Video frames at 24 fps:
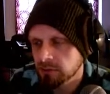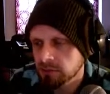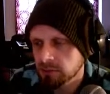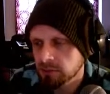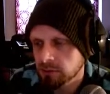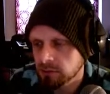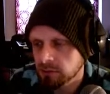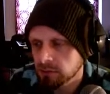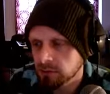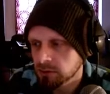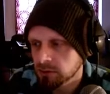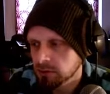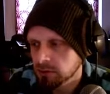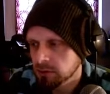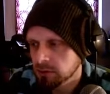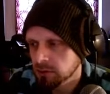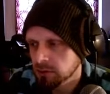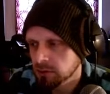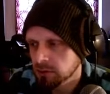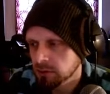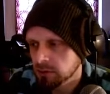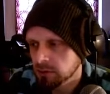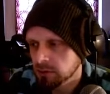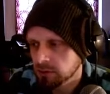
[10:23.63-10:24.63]

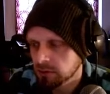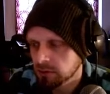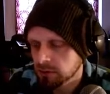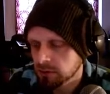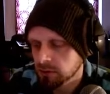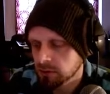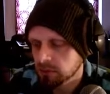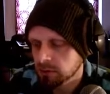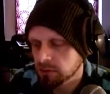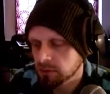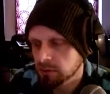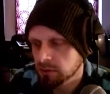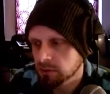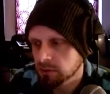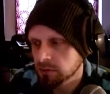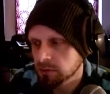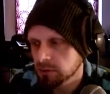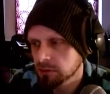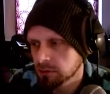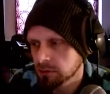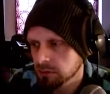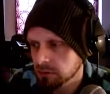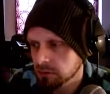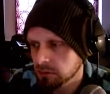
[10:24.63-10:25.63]

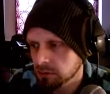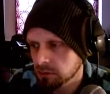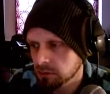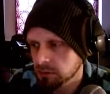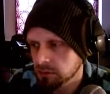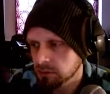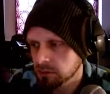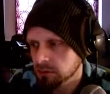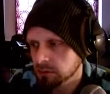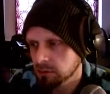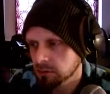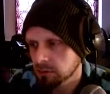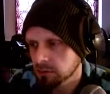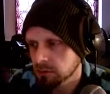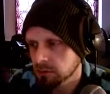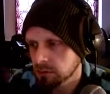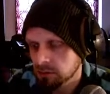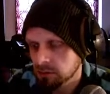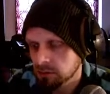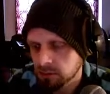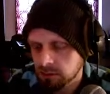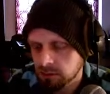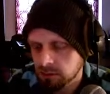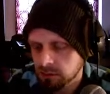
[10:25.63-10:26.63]

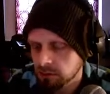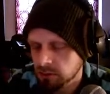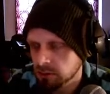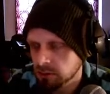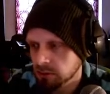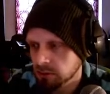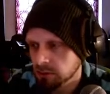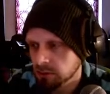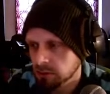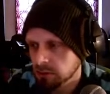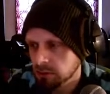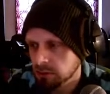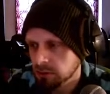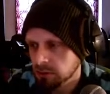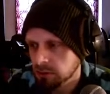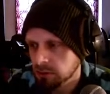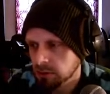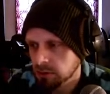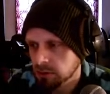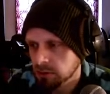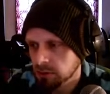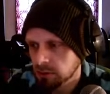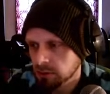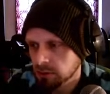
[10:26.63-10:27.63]

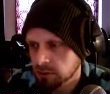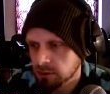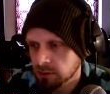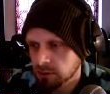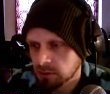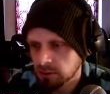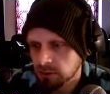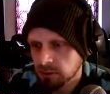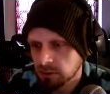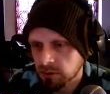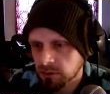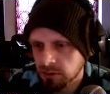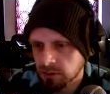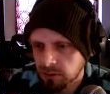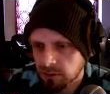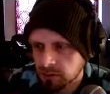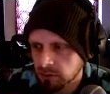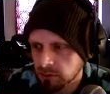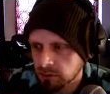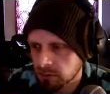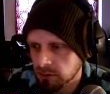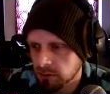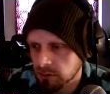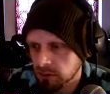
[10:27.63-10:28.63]

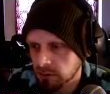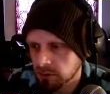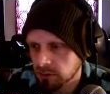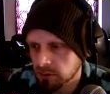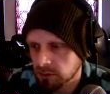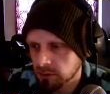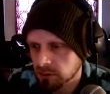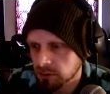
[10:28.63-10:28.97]
Nobody speaks.